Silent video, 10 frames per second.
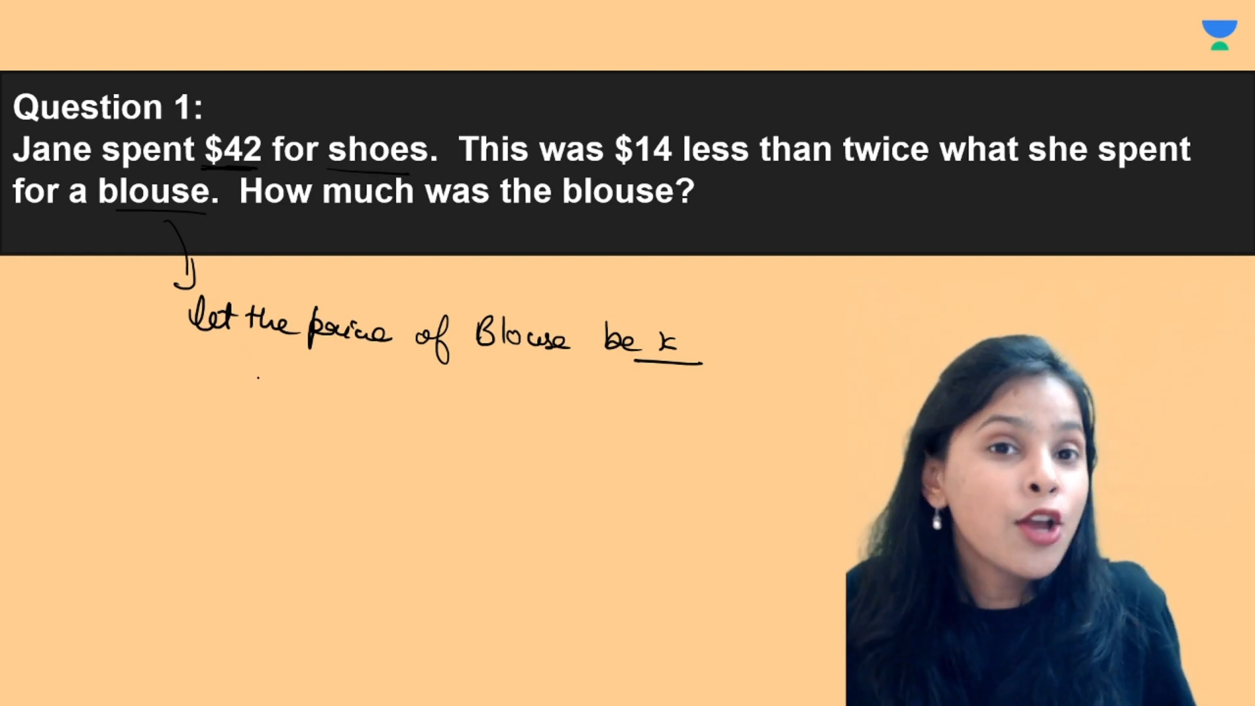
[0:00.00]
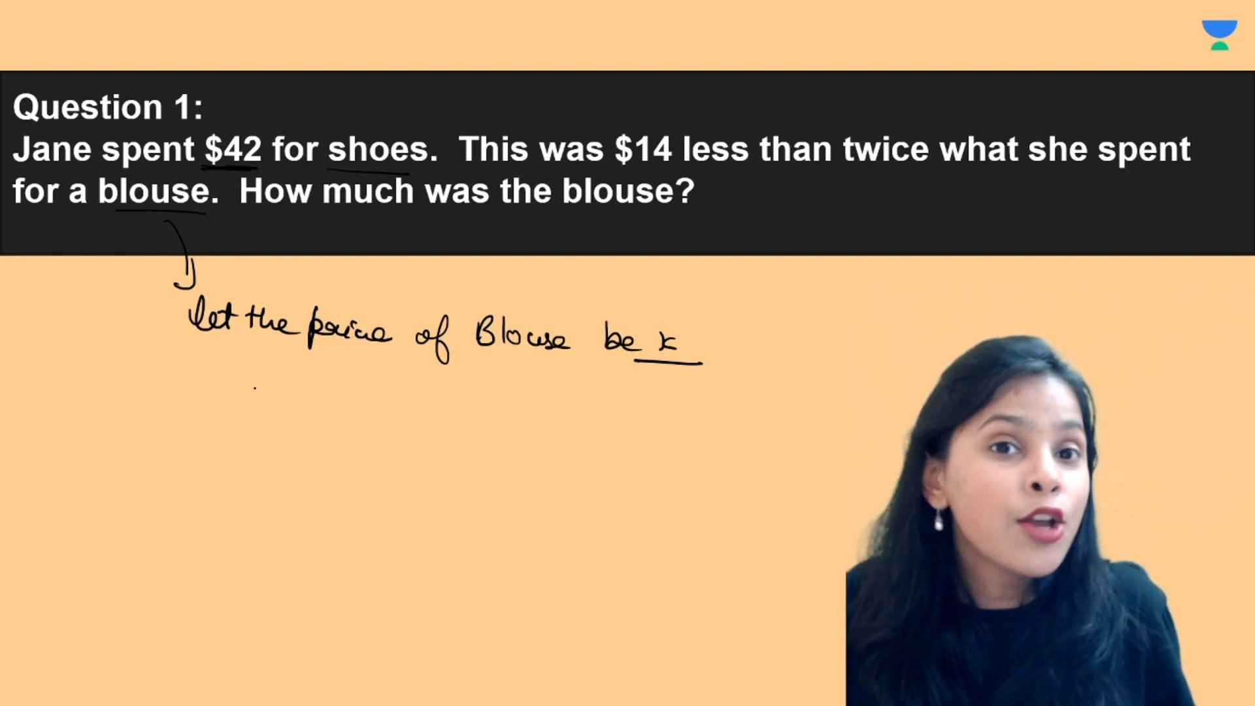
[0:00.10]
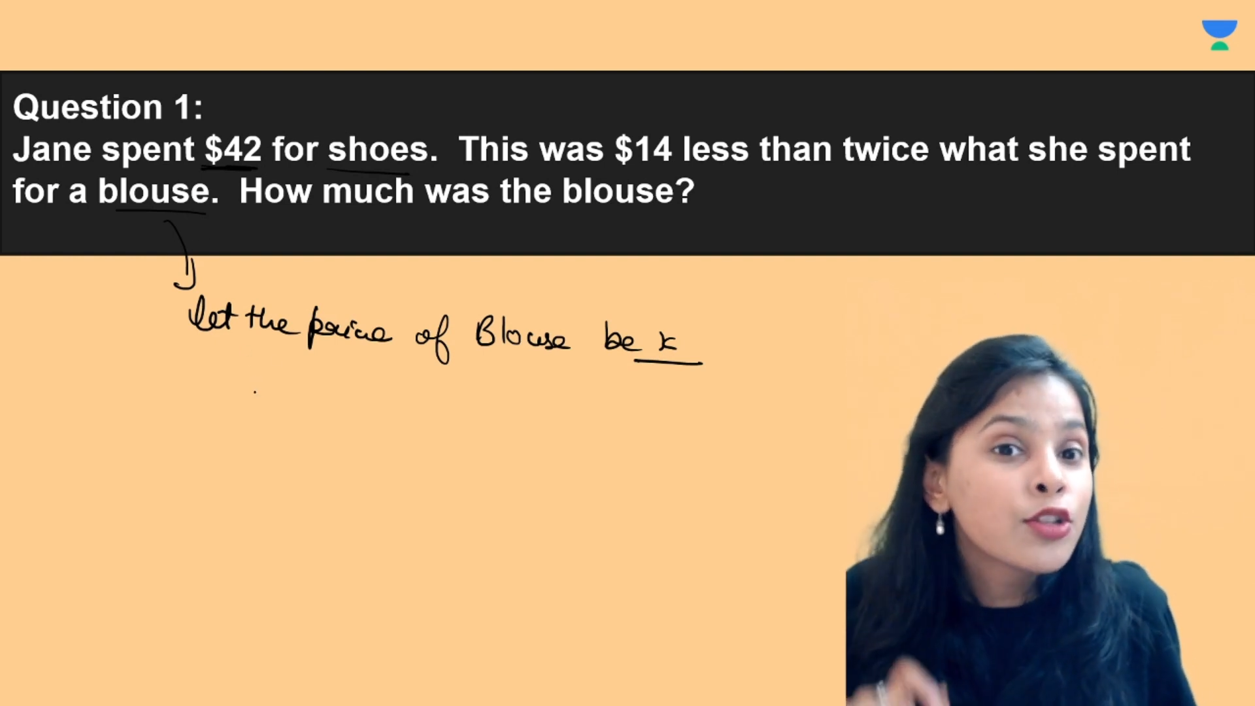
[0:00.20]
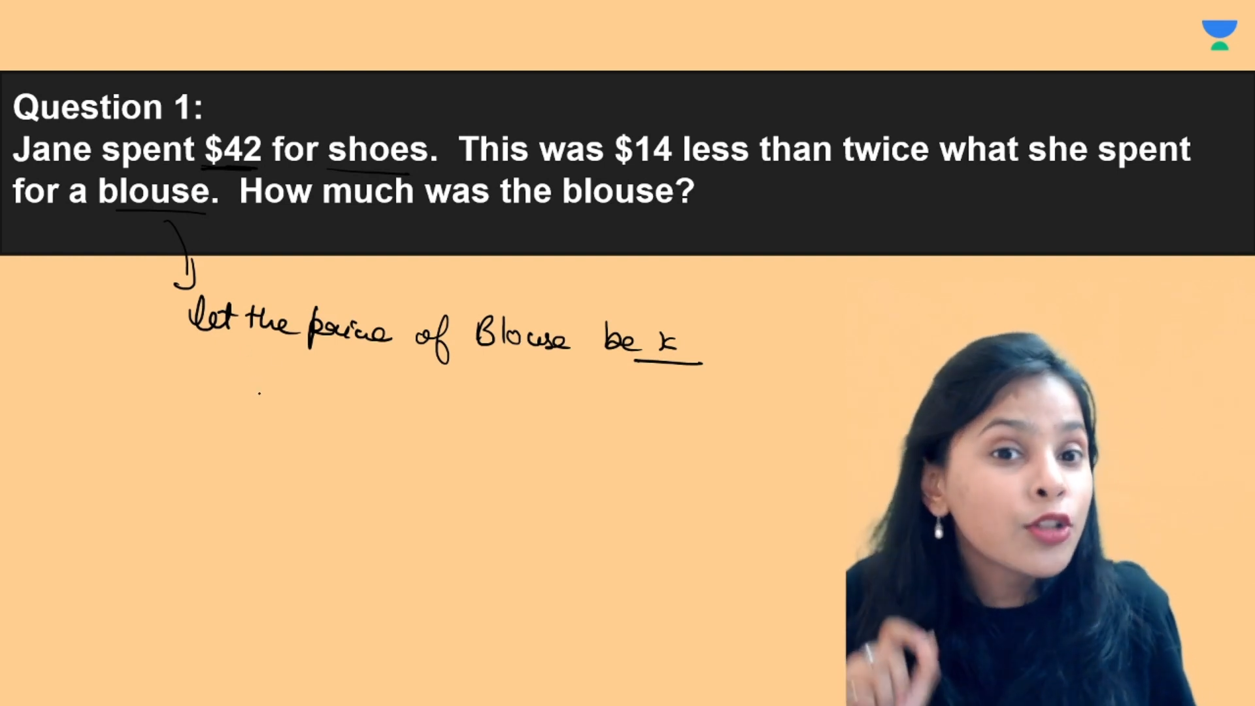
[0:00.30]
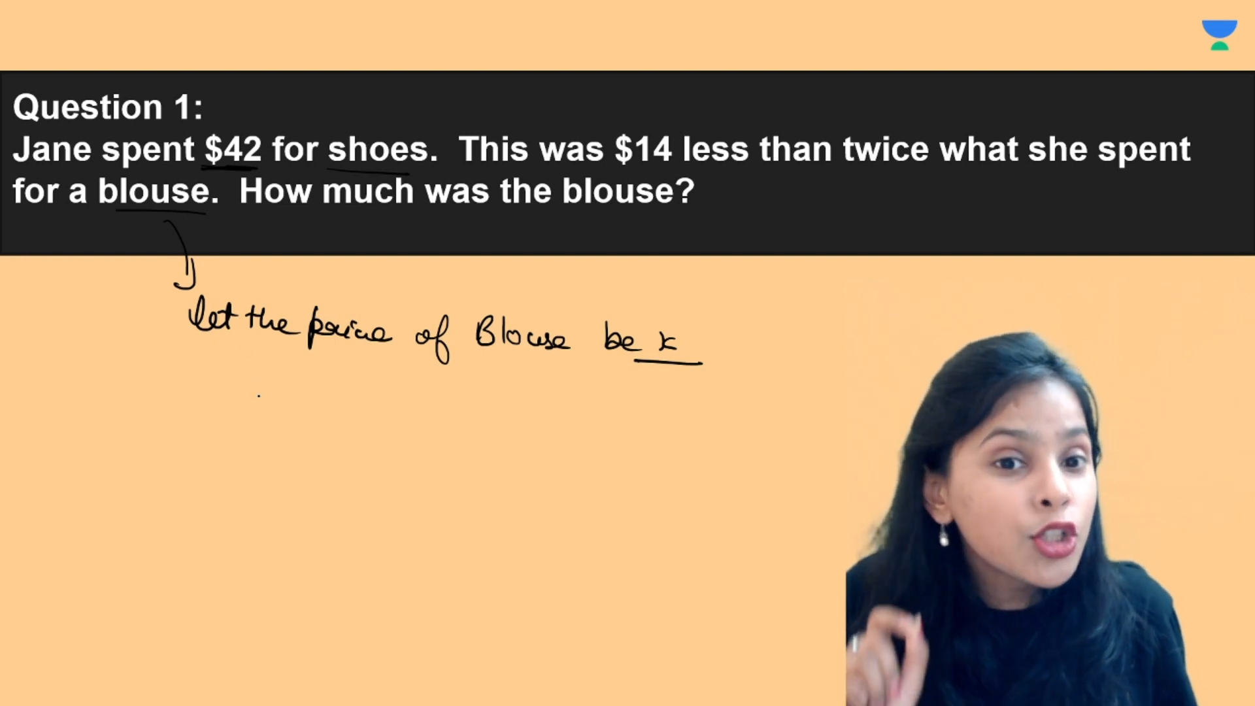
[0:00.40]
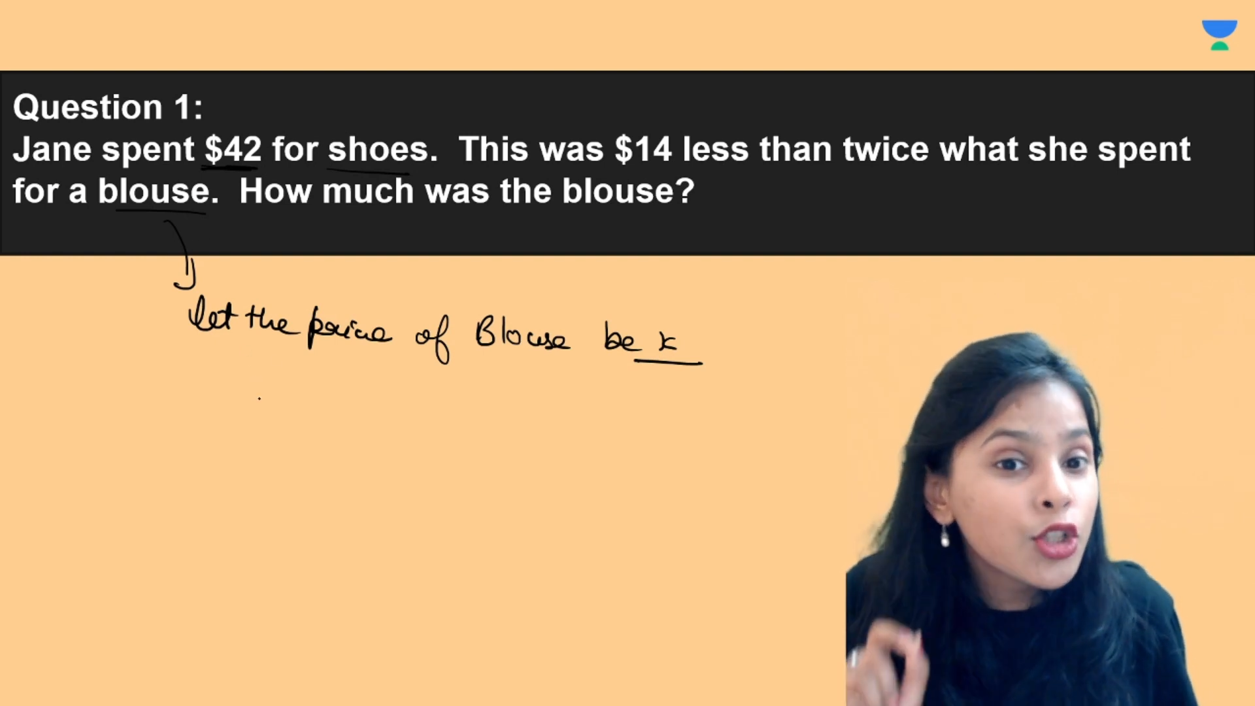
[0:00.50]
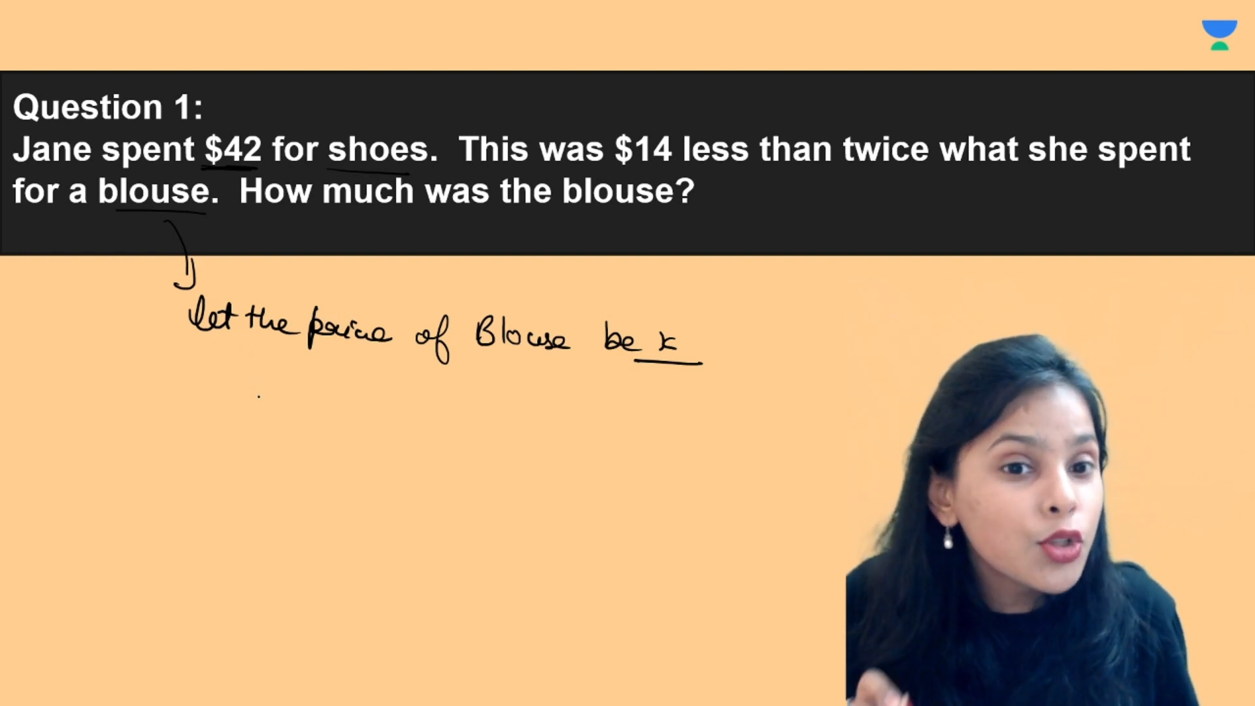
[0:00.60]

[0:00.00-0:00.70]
So